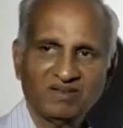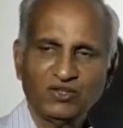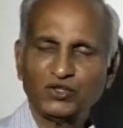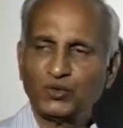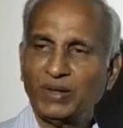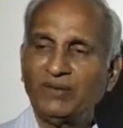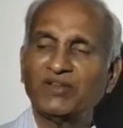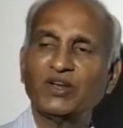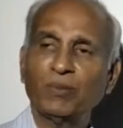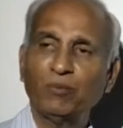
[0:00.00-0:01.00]
Usually
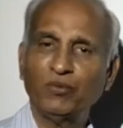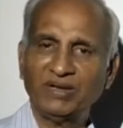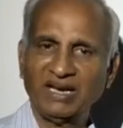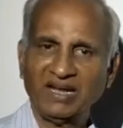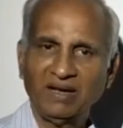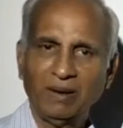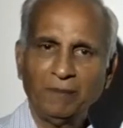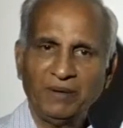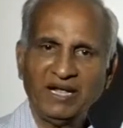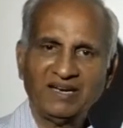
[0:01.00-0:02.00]
when you move in a
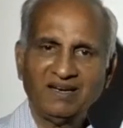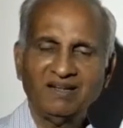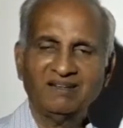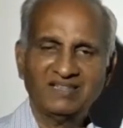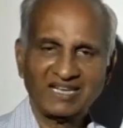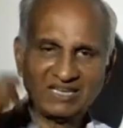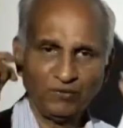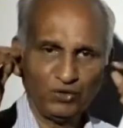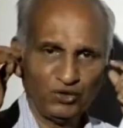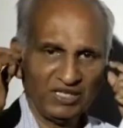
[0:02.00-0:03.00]
plane, they give
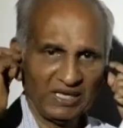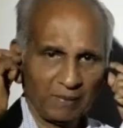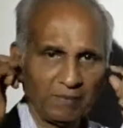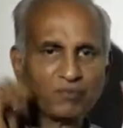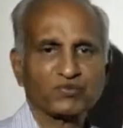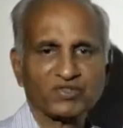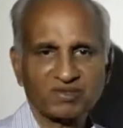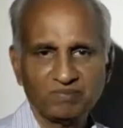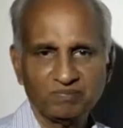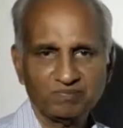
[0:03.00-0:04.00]
you earmuffs
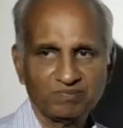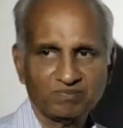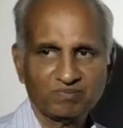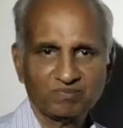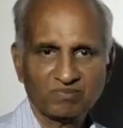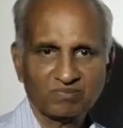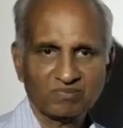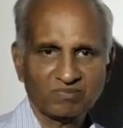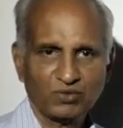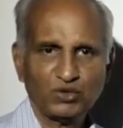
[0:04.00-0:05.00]

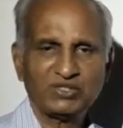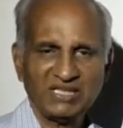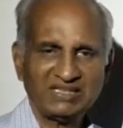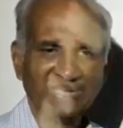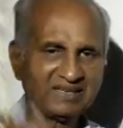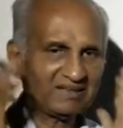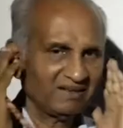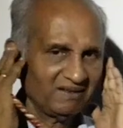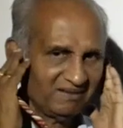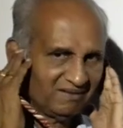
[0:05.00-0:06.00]
to see that
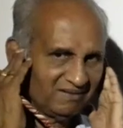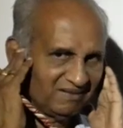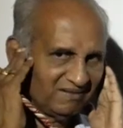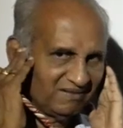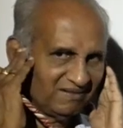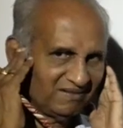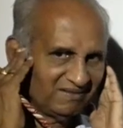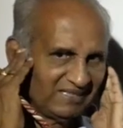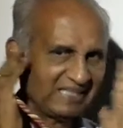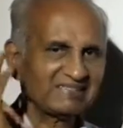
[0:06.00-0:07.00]

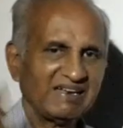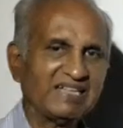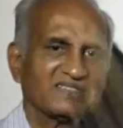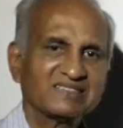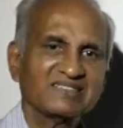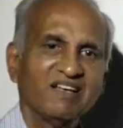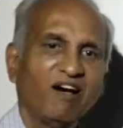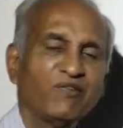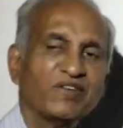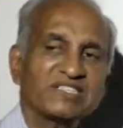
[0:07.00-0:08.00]
there's less
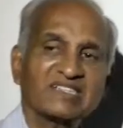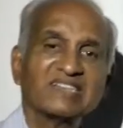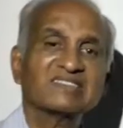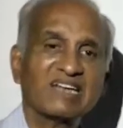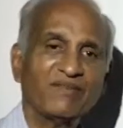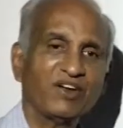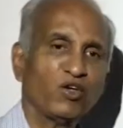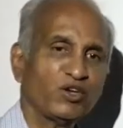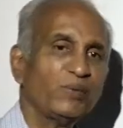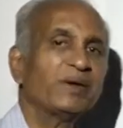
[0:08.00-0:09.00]
of a stress level
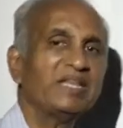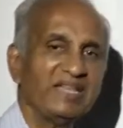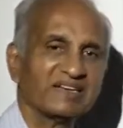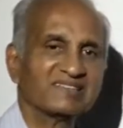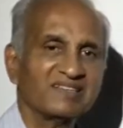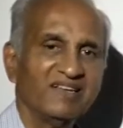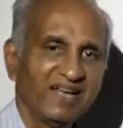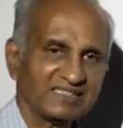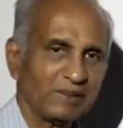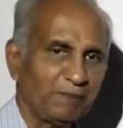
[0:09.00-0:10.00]
on your ears
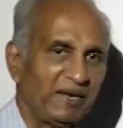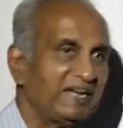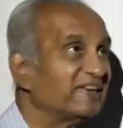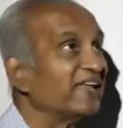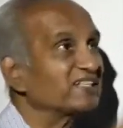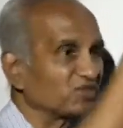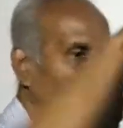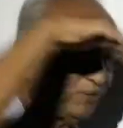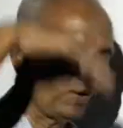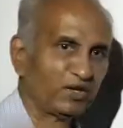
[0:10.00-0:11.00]
as the plane takes
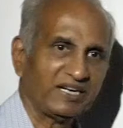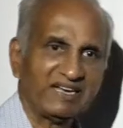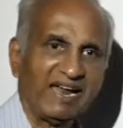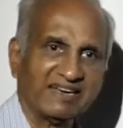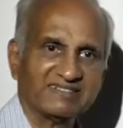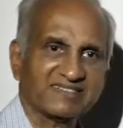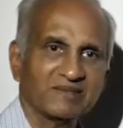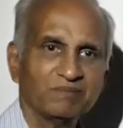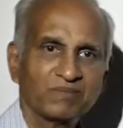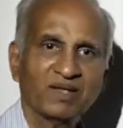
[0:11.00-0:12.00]
off or it lands.
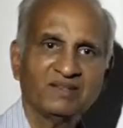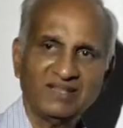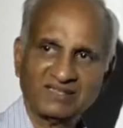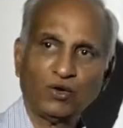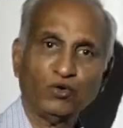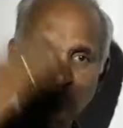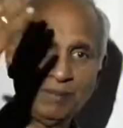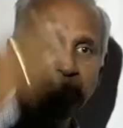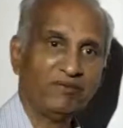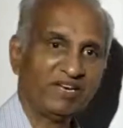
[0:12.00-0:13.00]
The sound
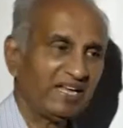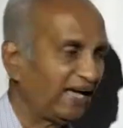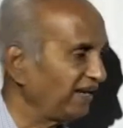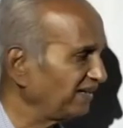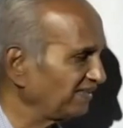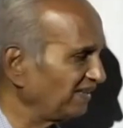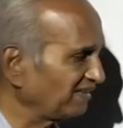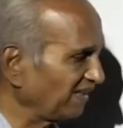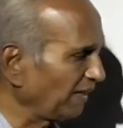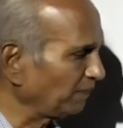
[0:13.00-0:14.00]
will be very high at
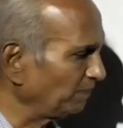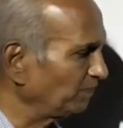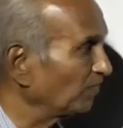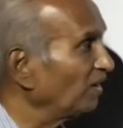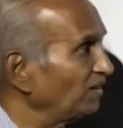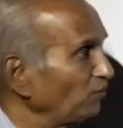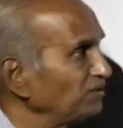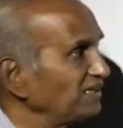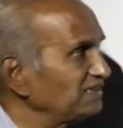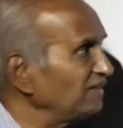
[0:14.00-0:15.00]
that time. Now
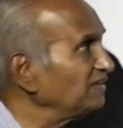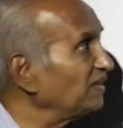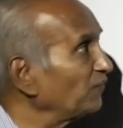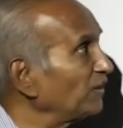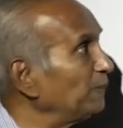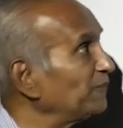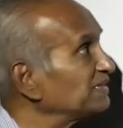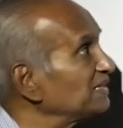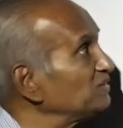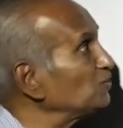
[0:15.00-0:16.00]
these are the different
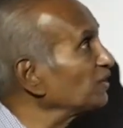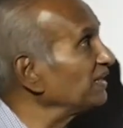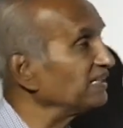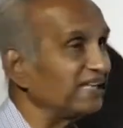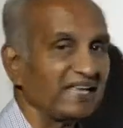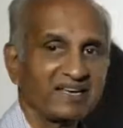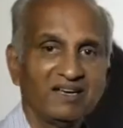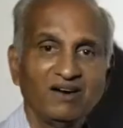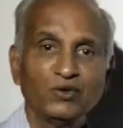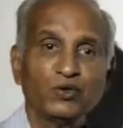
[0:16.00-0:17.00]
measures you can take
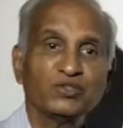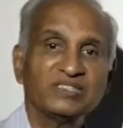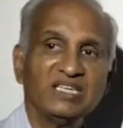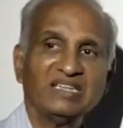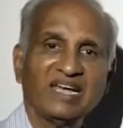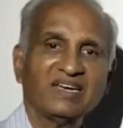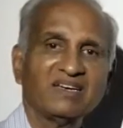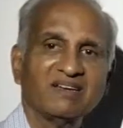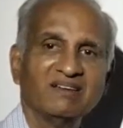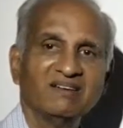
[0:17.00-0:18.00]
to see that
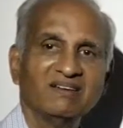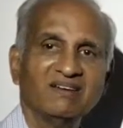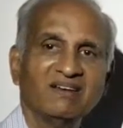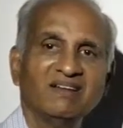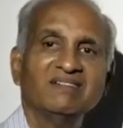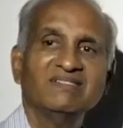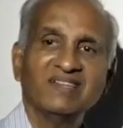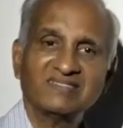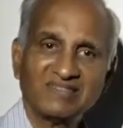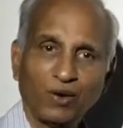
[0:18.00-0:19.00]

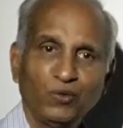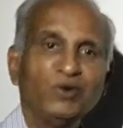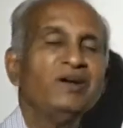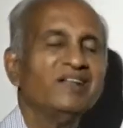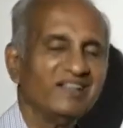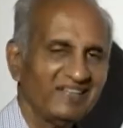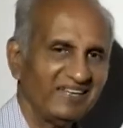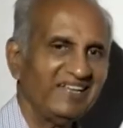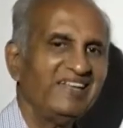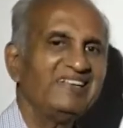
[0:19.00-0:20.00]
the sound
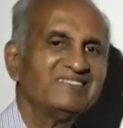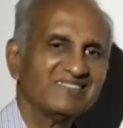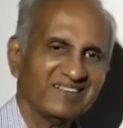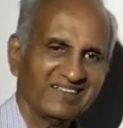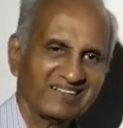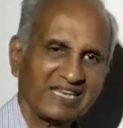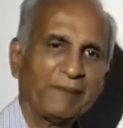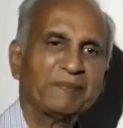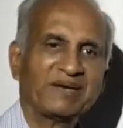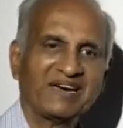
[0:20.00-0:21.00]
is
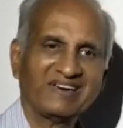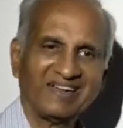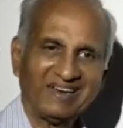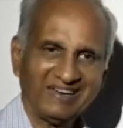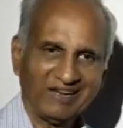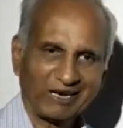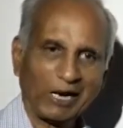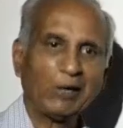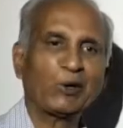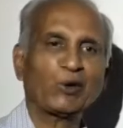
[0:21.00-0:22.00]
kept under
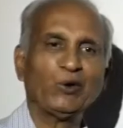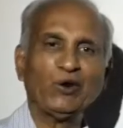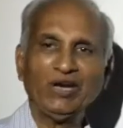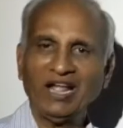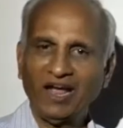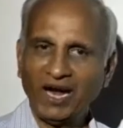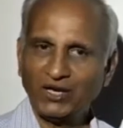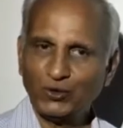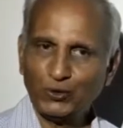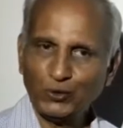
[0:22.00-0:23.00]
control
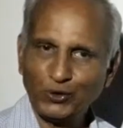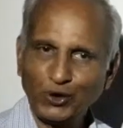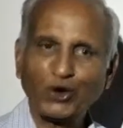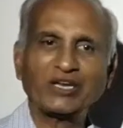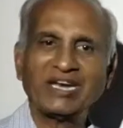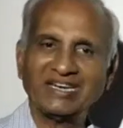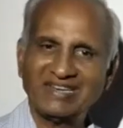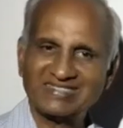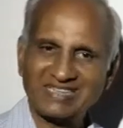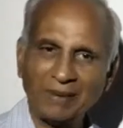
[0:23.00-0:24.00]
and you do not get
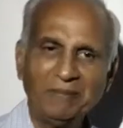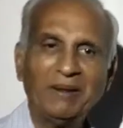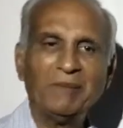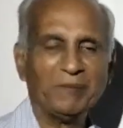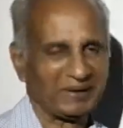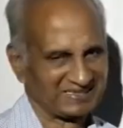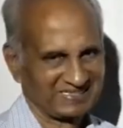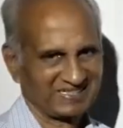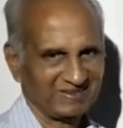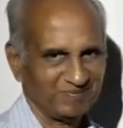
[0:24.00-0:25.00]
disturbed
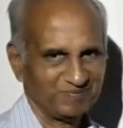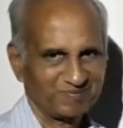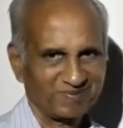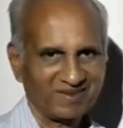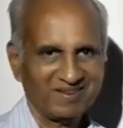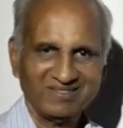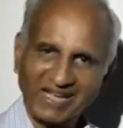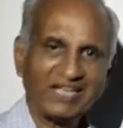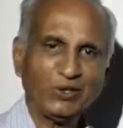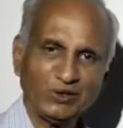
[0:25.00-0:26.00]
much.
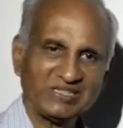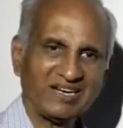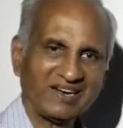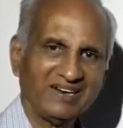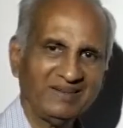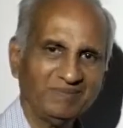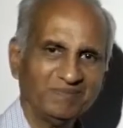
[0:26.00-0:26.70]
Thank you, children.